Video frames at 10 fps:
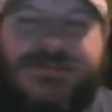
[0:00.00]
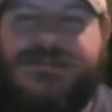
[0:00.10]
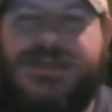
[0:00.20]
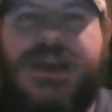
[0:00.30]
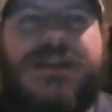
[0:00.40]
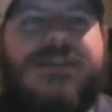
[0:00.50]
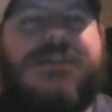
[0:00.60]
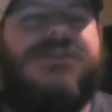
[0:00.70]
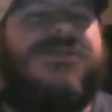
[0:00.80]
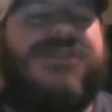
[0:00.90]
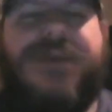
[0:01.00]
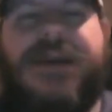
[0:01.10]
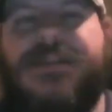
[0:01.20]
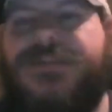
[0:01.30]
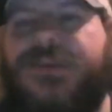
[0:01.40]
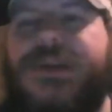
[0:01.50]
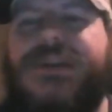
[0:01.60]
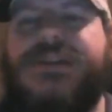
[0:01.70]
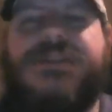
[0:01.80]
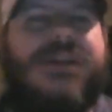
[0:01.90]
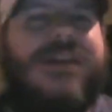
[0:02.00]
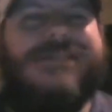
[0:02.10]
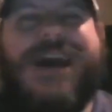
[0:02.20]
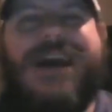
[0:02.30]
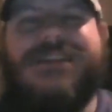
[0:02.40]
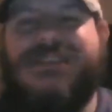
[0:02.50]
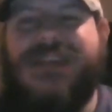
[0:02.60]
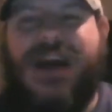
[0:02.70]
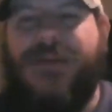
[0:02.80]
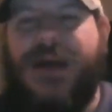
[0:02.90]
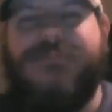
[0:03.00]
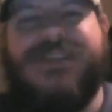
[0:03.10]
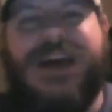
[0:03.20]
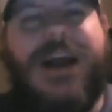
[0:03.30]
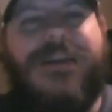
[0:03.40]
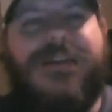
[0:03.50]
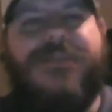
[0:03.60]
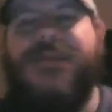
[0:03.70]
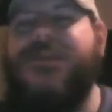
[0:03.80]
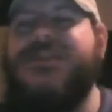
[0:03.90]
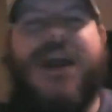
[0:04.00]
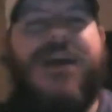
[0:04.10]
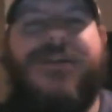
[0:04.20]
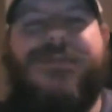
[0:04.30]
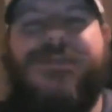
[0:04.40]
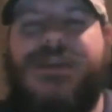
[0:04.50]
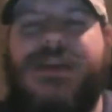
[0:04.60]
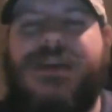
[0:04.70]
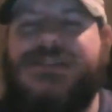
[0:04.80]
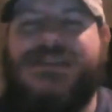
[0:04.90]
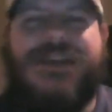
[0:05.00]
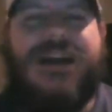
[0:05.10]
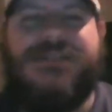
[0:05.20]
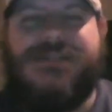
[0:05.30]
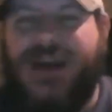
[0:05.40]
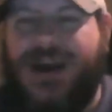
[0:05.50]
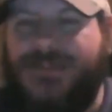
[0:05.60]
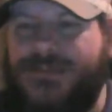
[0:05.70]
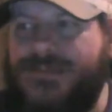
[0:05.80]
yeah, this disrespect to Breeze has got to stop. I'm tired of it. I've been tired of it for years. It's got to stop.